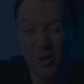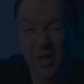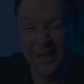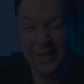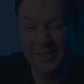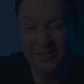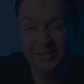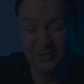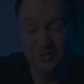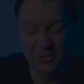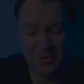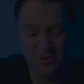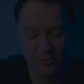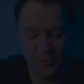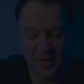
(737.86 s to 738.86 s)
all I need to do
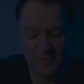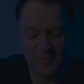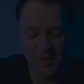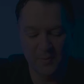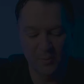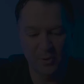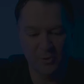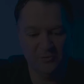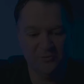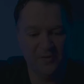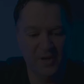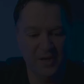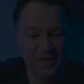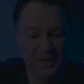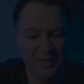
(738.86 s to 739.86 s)
to create my model
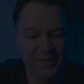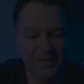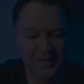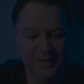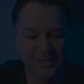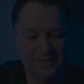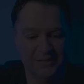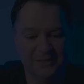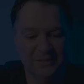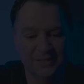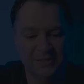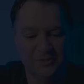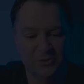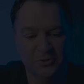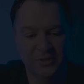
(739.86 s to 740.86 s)
file. It is
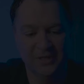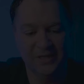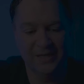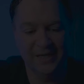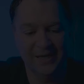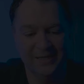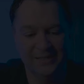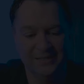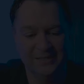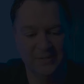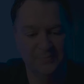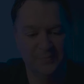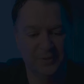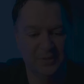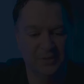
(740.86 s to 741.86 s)
literally as
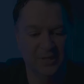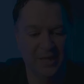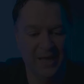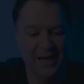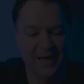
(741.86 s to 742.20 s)
simple